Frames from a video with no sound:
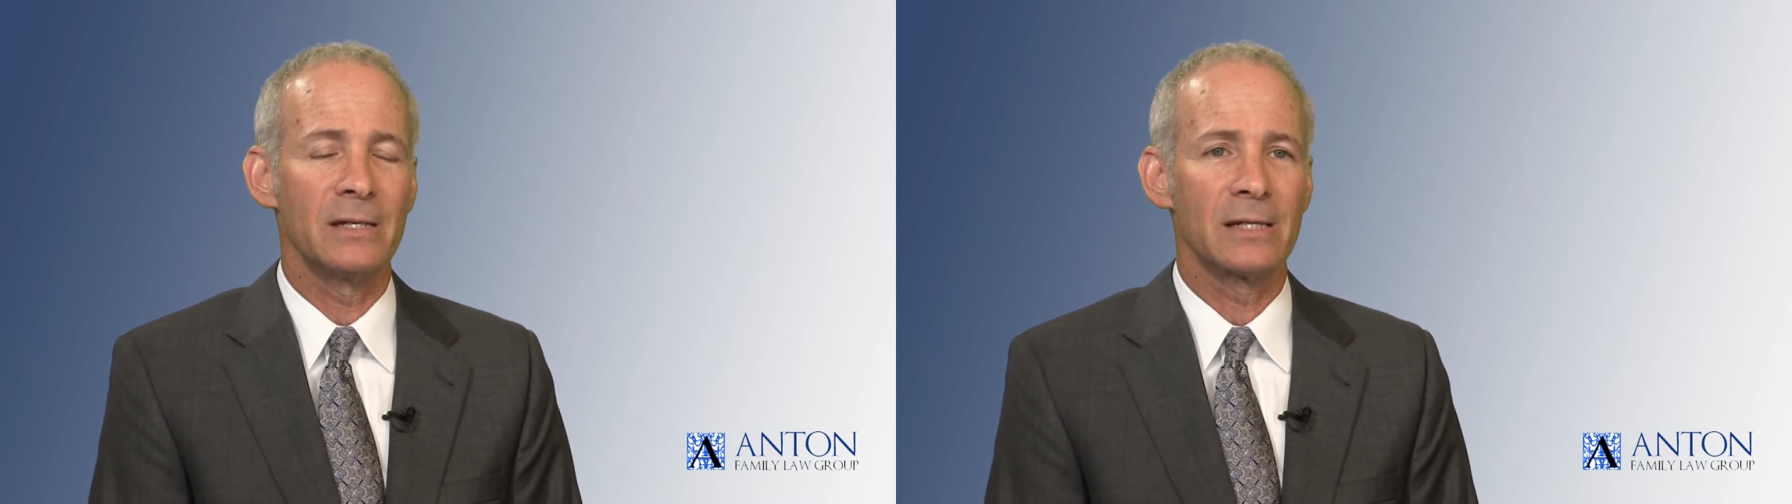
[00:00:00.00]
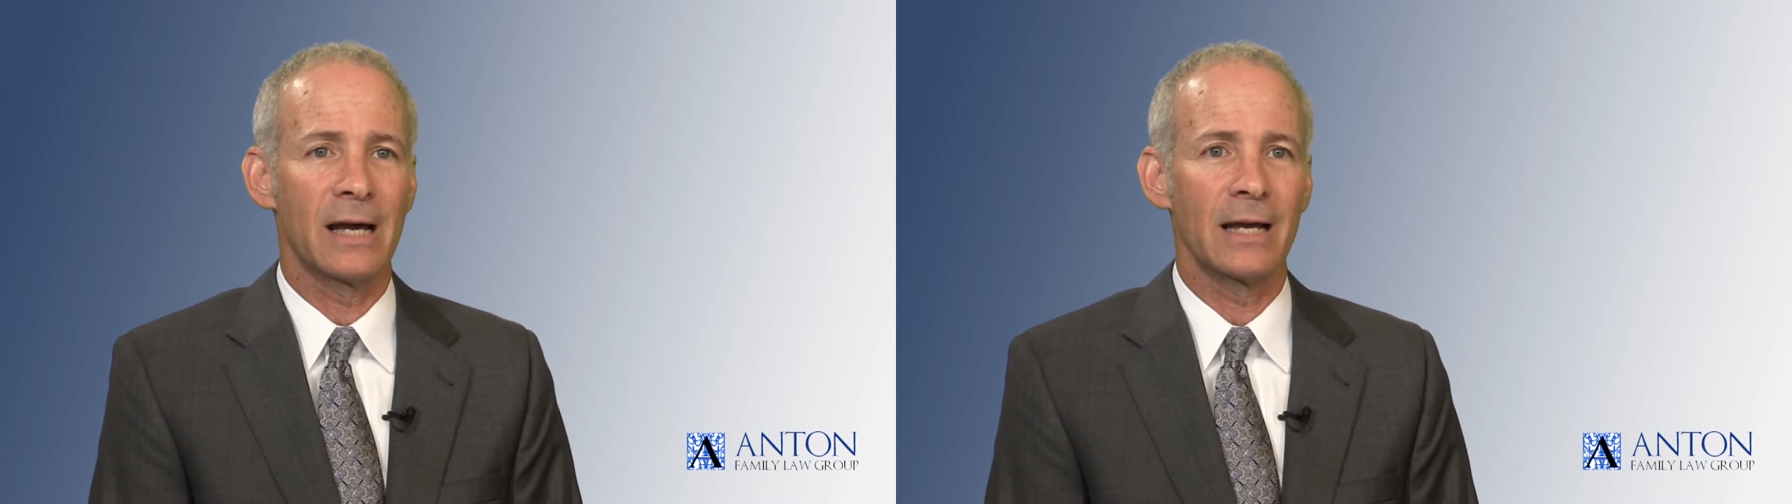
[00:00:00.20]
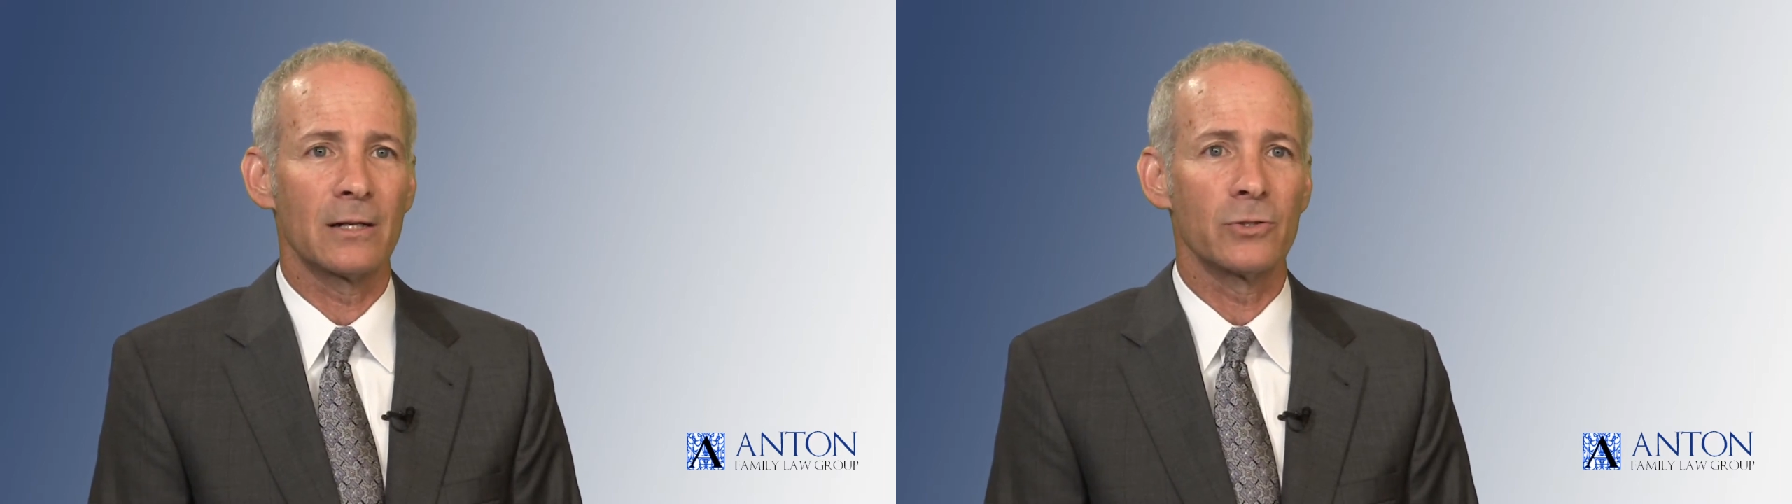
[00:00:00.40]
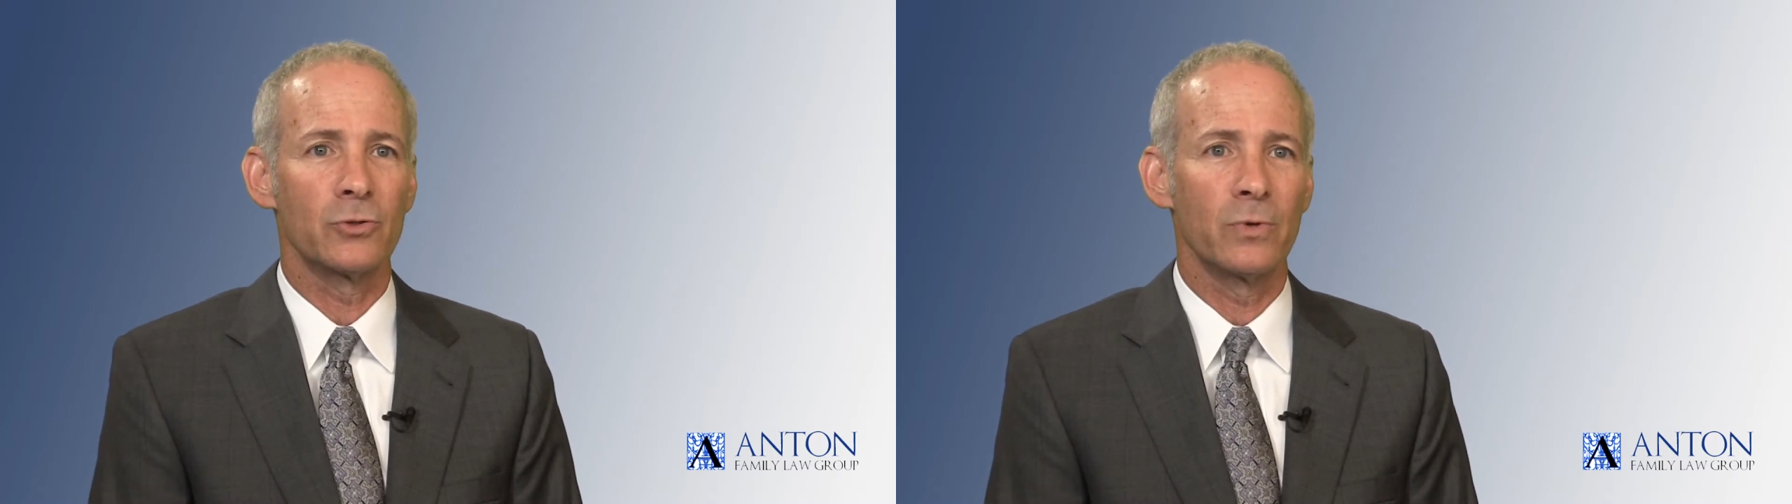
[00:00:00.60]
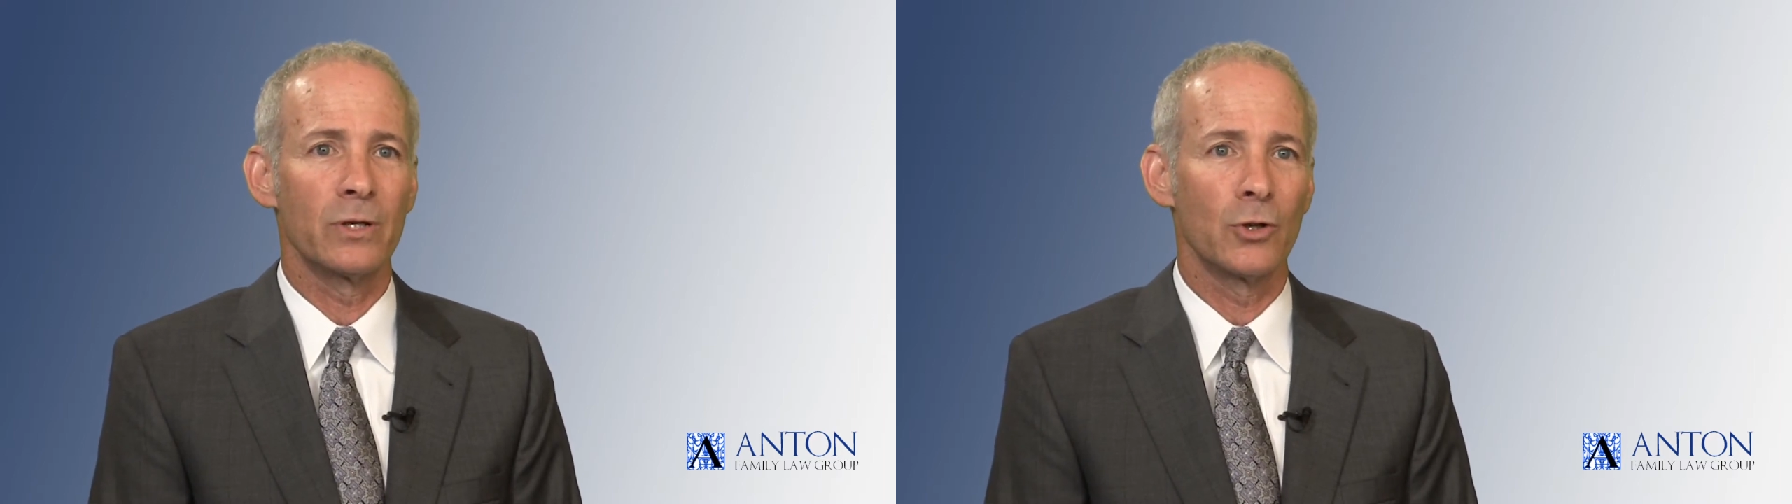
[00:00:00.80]
entitled
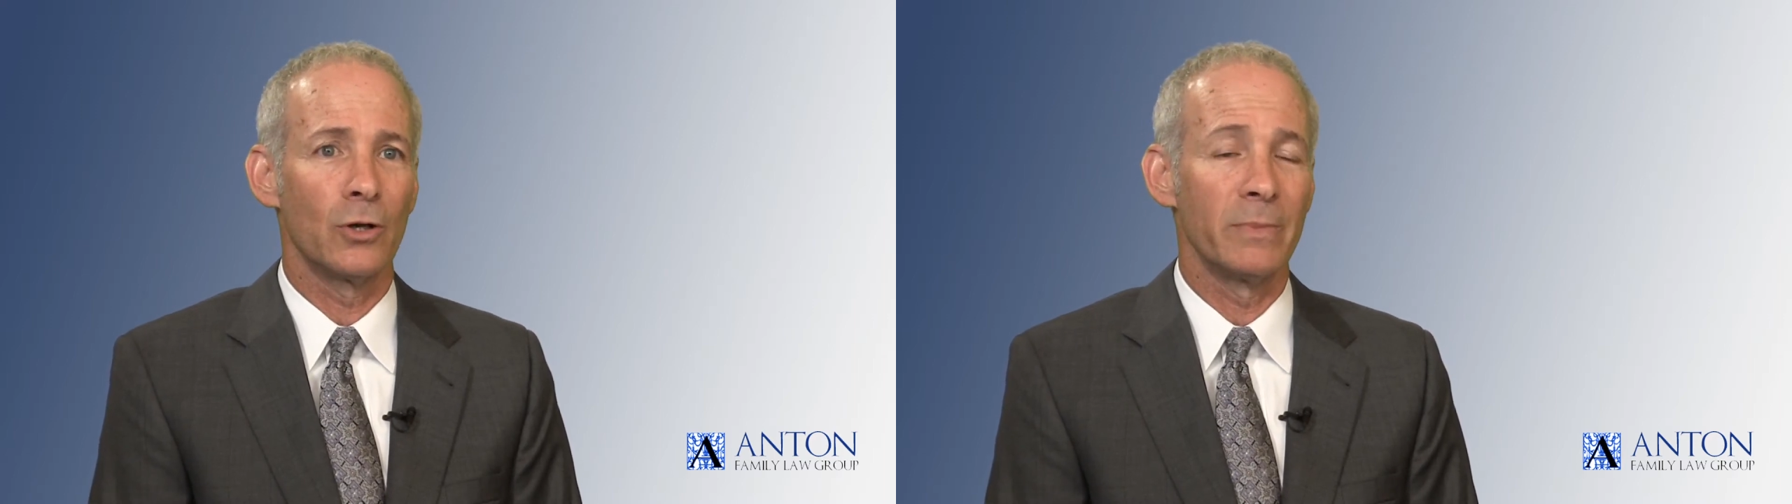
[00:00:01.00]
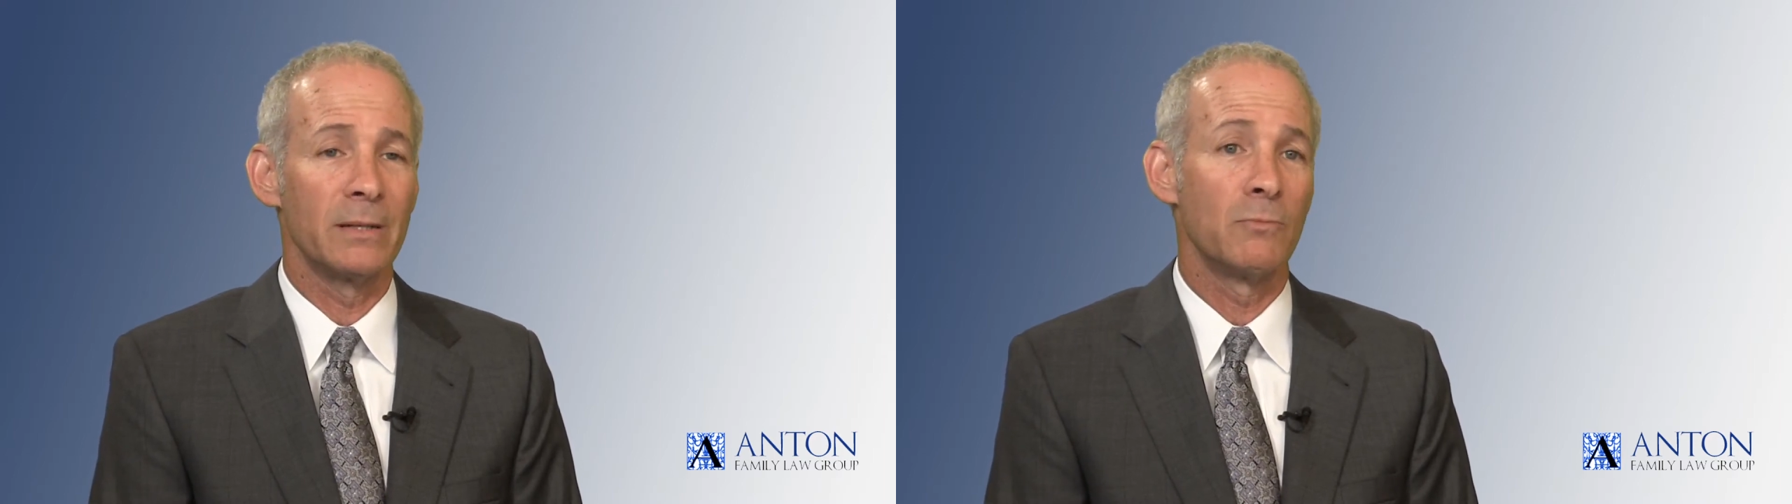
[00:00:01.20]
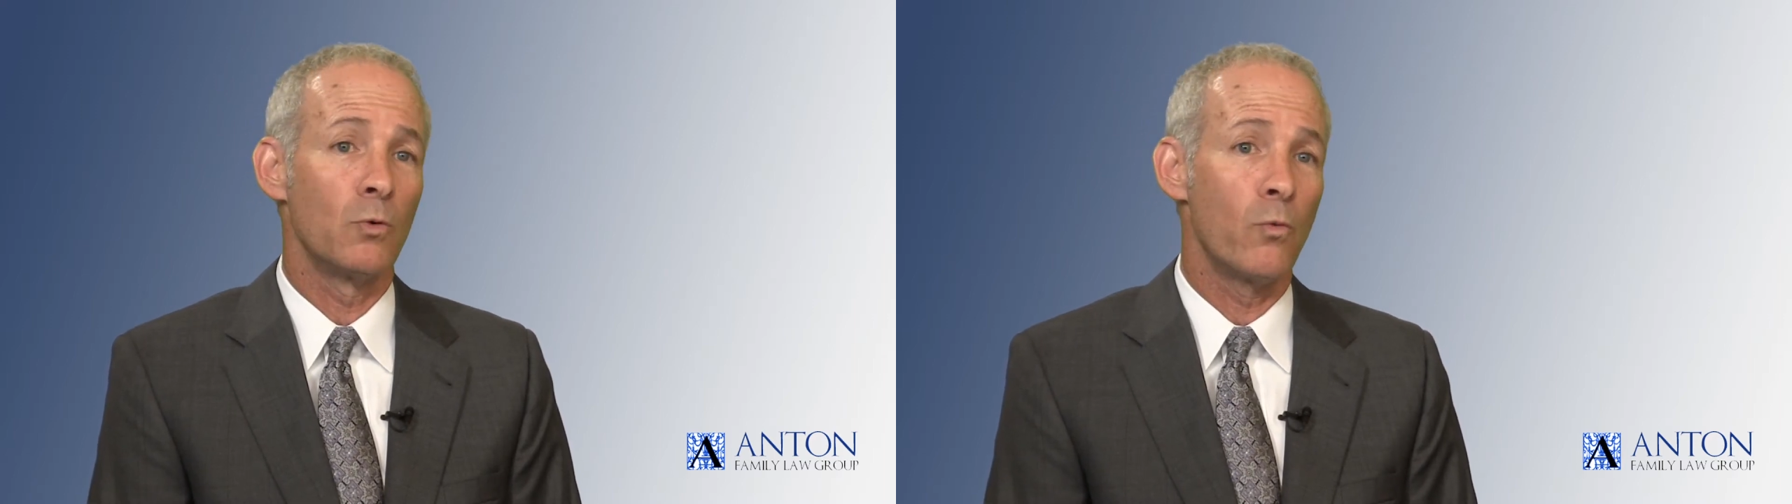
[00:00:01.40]
to an annulment